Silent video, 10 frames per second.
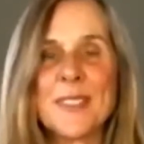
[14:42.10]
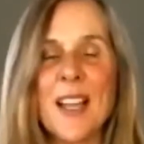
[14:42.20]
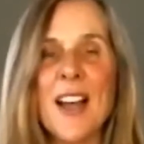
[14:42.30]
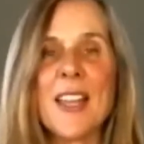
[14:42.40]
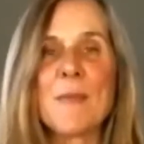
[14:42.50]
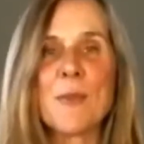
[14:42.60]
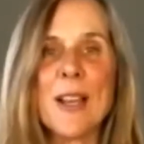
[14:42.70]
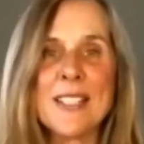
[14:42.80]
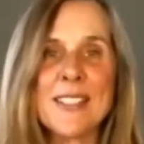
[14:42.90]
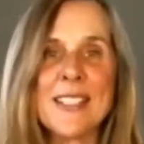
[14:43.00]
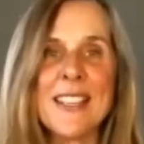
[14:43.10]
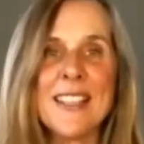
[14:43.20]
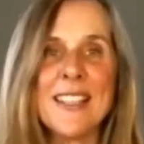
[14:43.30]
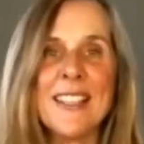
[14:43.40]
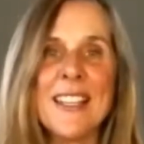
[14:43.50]
I am
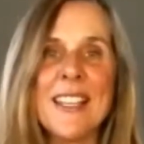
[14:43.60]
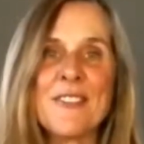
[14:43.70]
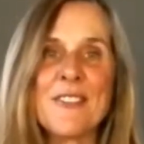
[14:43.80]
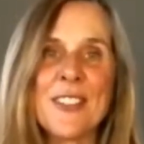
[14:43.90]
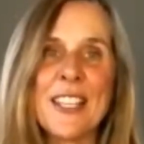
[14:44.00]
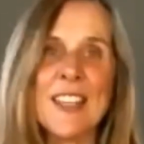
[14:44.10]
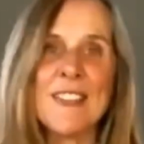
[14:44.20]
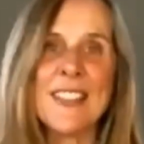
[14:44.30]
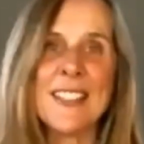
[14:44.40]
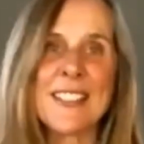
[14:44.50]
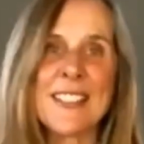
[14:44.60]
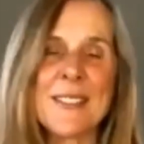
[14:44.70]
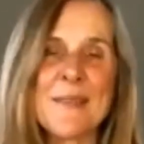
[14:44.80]
resting in forgiveness.